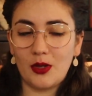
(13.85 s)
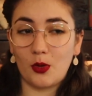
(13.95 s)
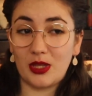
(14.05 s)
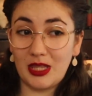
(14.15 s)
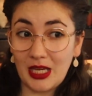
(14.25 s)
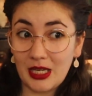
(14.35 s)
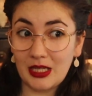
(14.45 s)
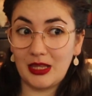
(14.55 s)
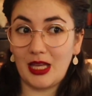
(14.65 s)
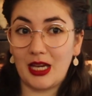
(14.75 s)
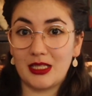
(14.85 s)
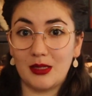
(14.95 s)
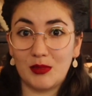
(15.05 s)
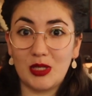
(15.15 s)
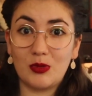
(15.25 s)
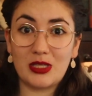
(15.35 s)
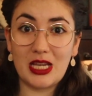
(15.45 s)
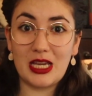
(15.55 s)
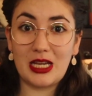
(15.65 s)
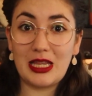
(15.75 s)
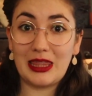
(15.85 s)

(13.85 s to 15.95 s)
or think that something will take